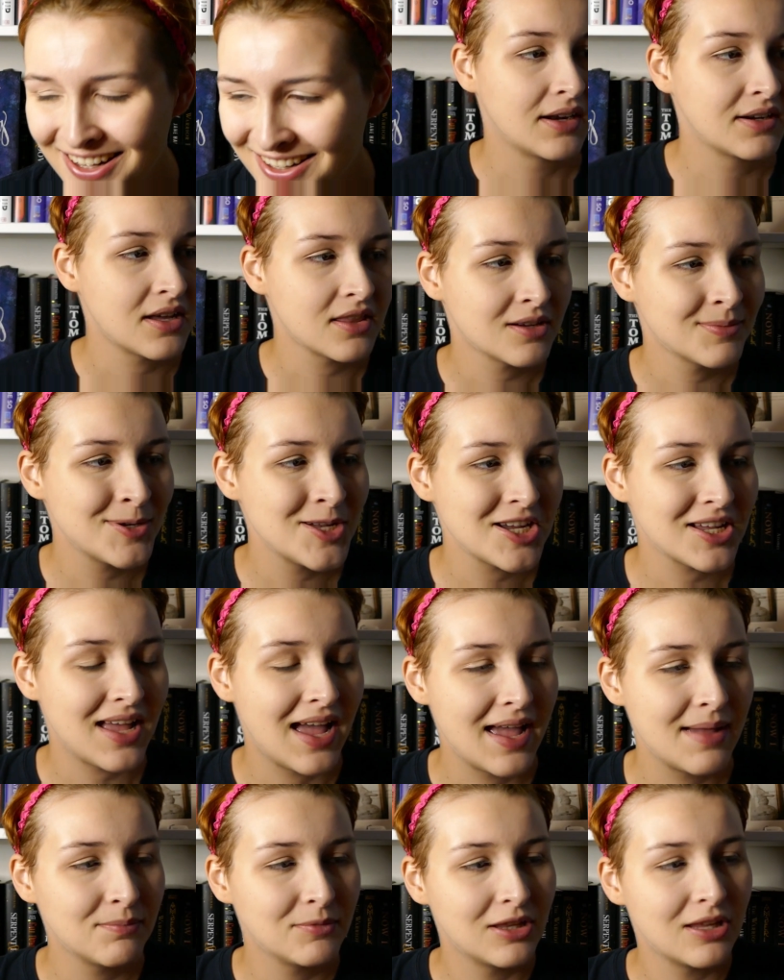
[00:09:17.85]
Another book
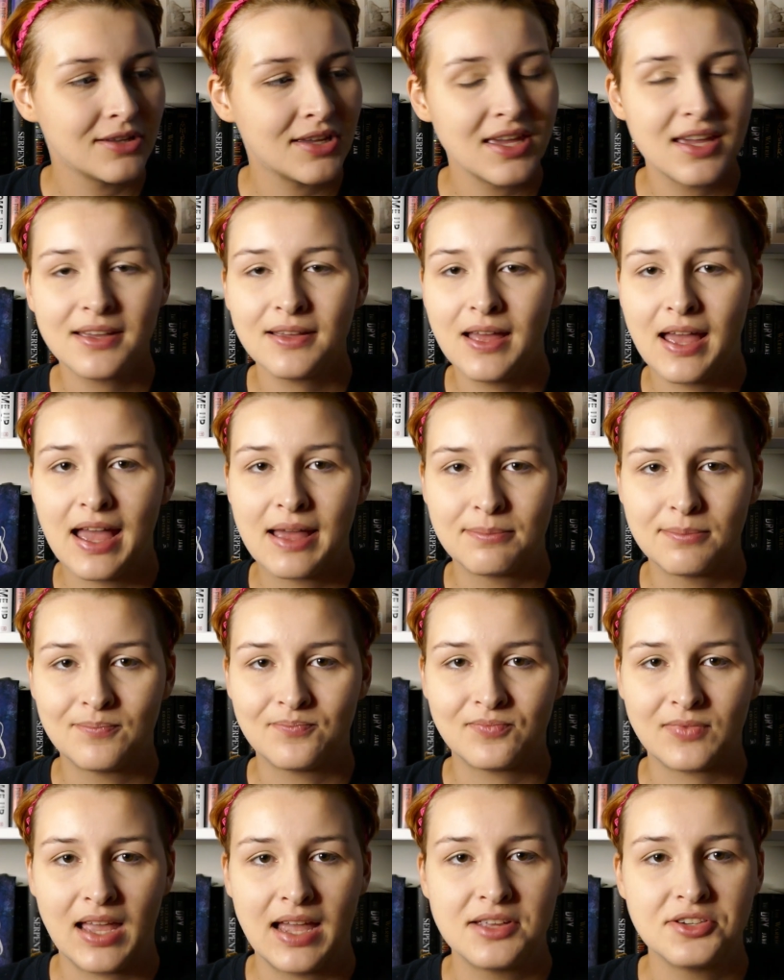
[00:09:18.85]
I'm looking at,
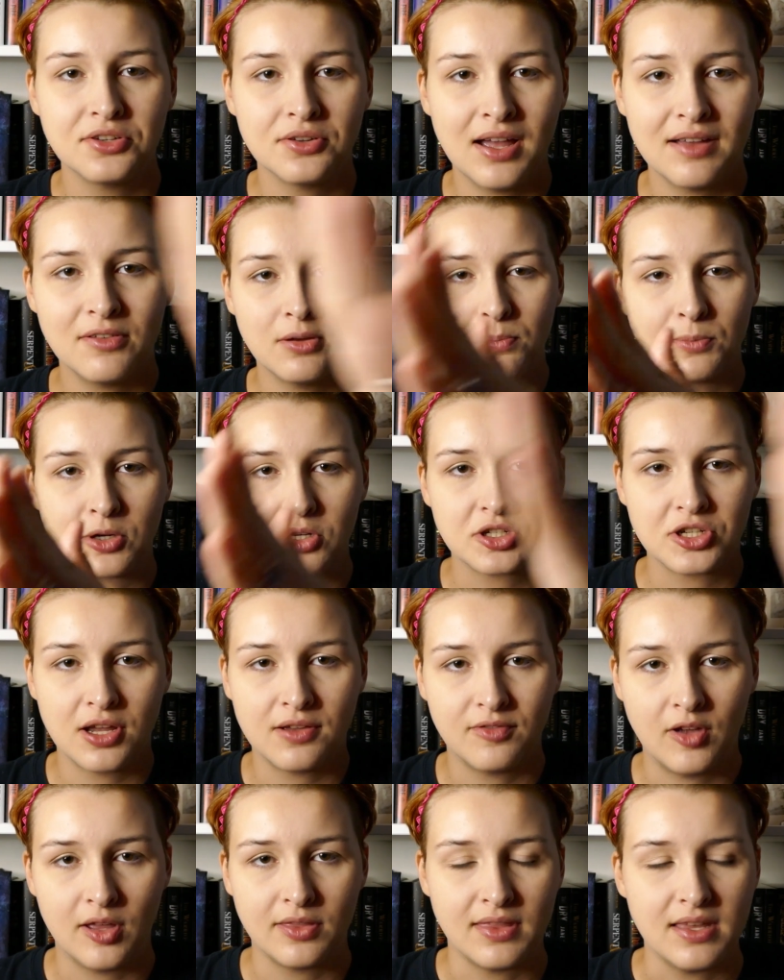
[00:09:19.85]
I do a
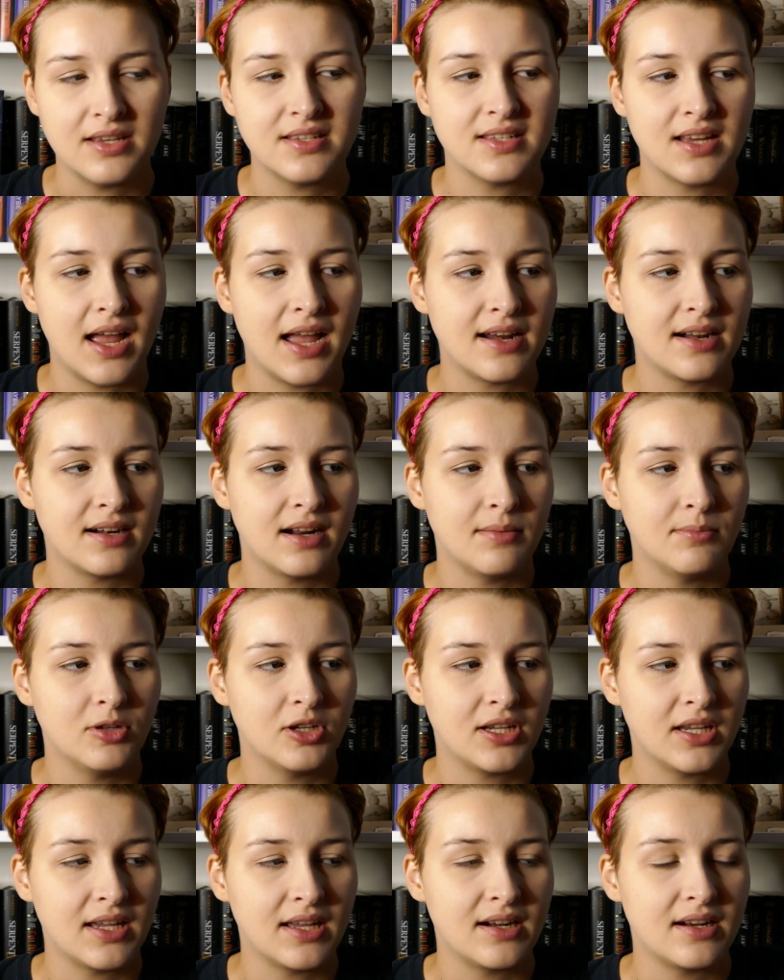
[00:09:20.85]
bookshelf on this side, and I'm
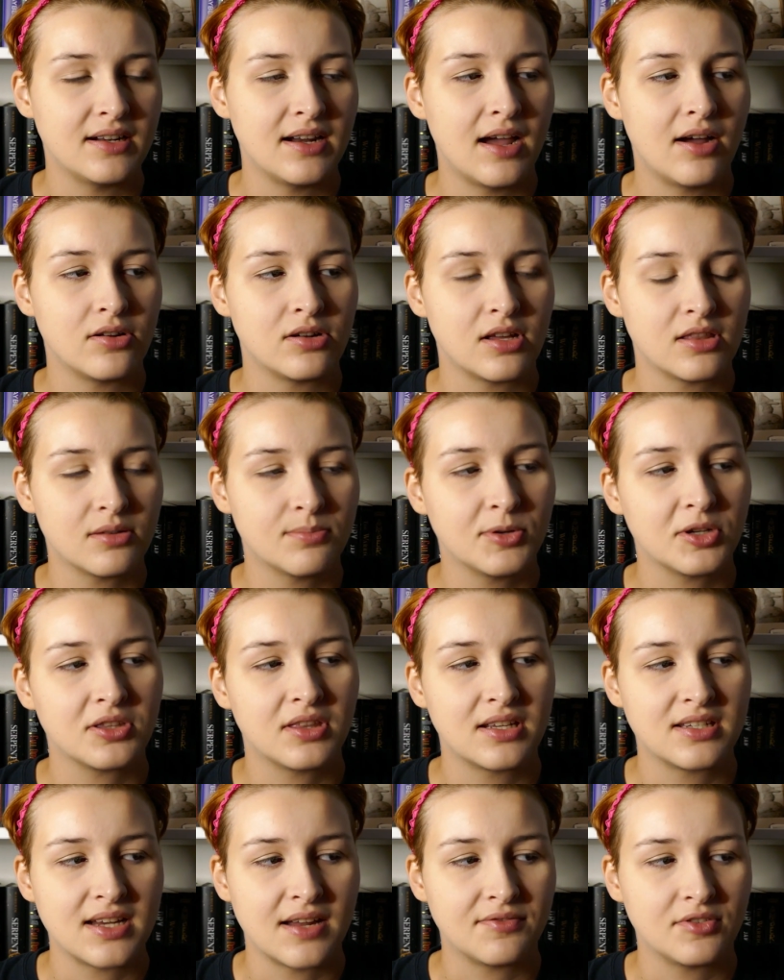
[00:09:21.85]
looking at it now. Another book
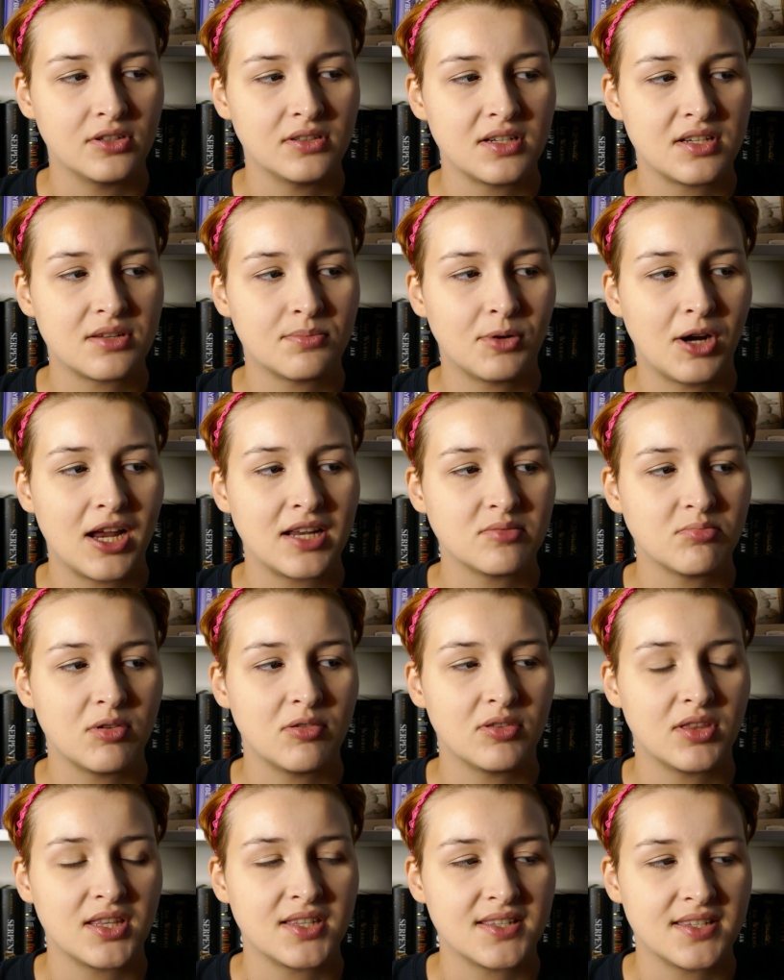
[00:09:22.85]
that definitely surprised
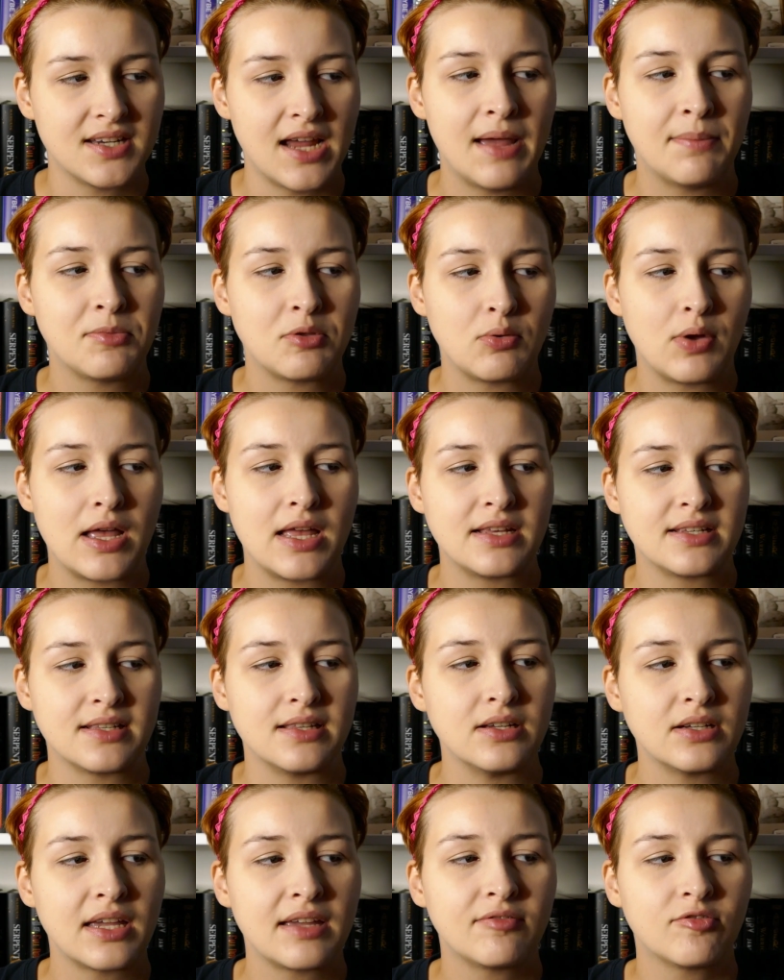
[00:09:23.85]
me with its depth was
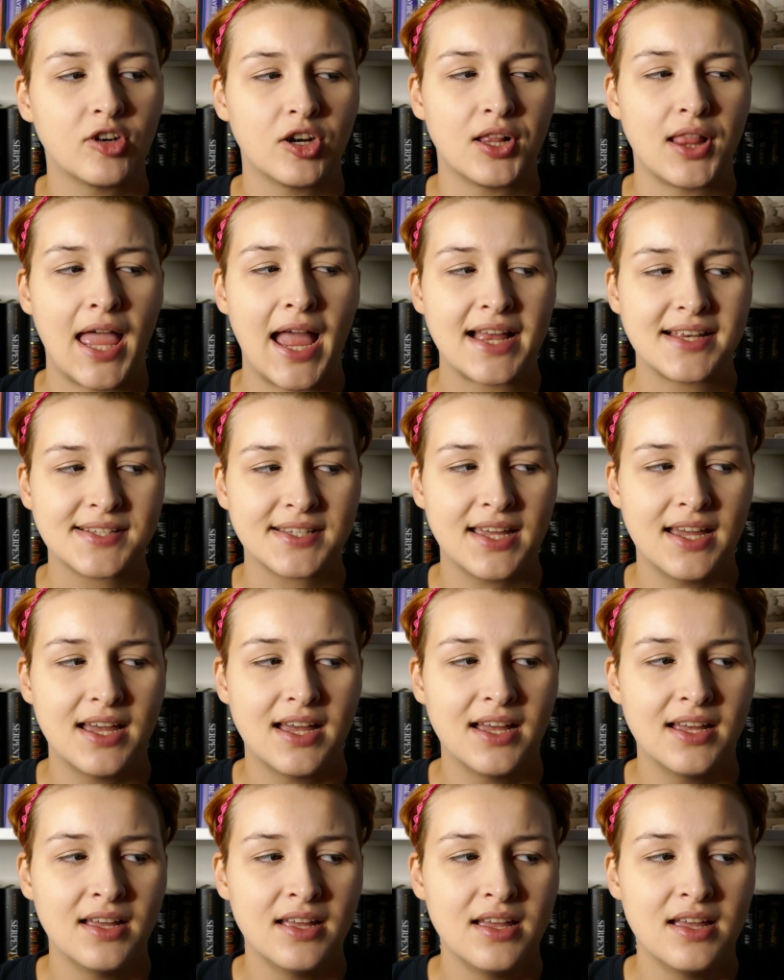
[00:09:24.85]
Looking for
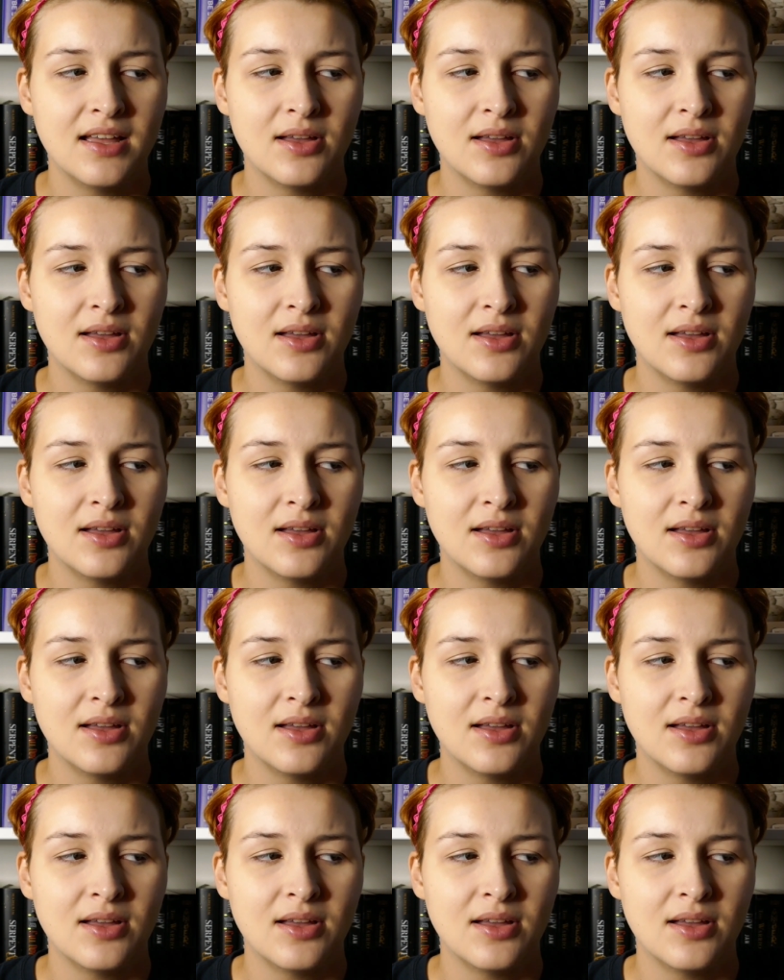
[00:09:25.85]
Alaska.